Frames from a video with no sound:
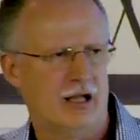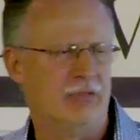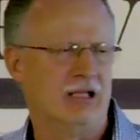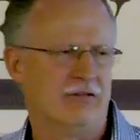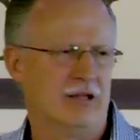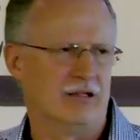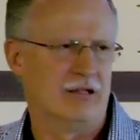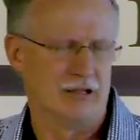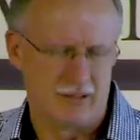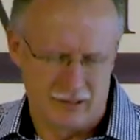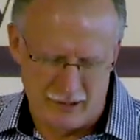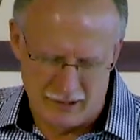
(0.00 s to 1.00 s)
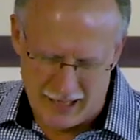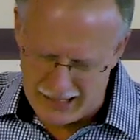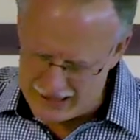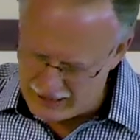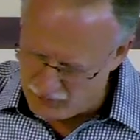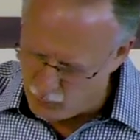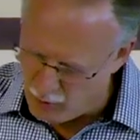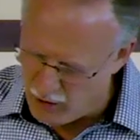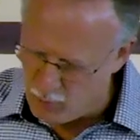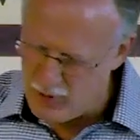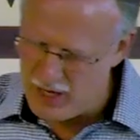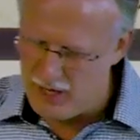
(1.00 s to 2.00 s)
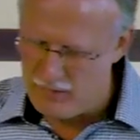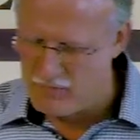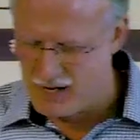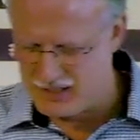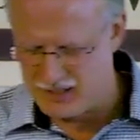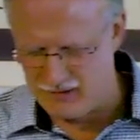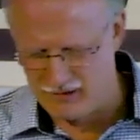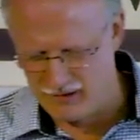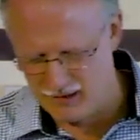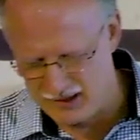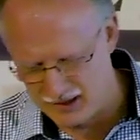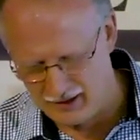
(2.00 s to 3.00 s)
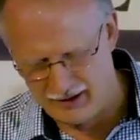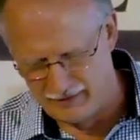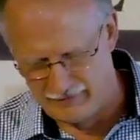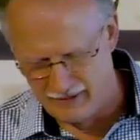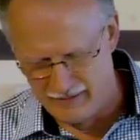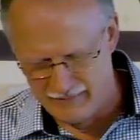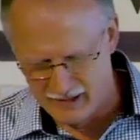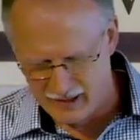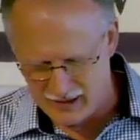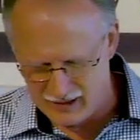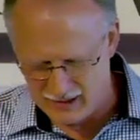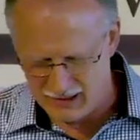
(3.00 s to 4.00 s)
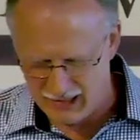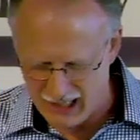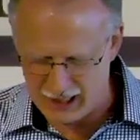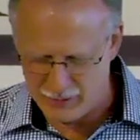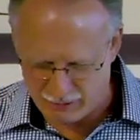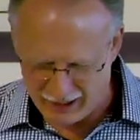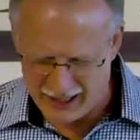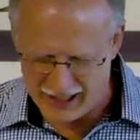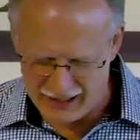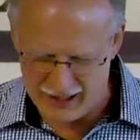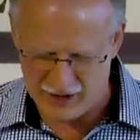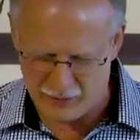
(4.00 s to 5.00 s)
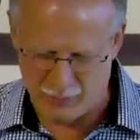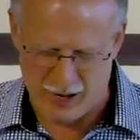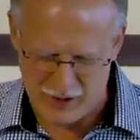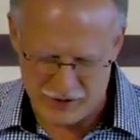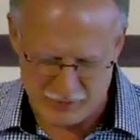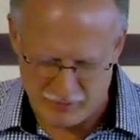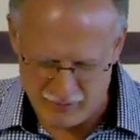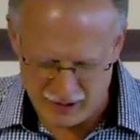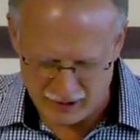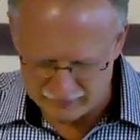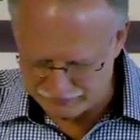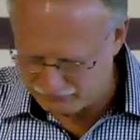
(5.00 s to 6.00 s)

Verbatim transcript: I believe that that's where we must learn to live, is that God's plan is to prosper me.